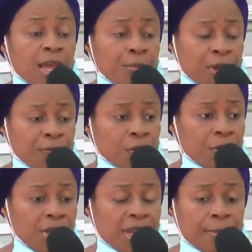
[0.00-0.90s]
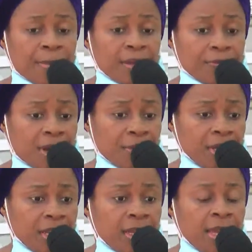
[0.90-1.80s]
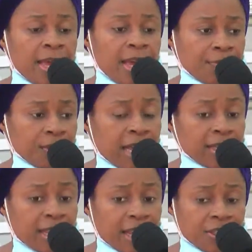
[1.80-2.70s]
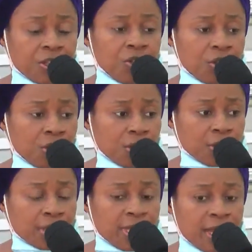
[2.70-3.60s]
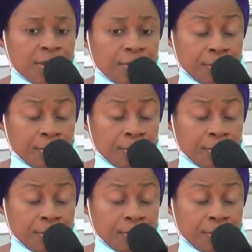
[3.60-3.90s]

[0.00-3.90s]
I pray for me and my family, heaven at last in Jesus' name.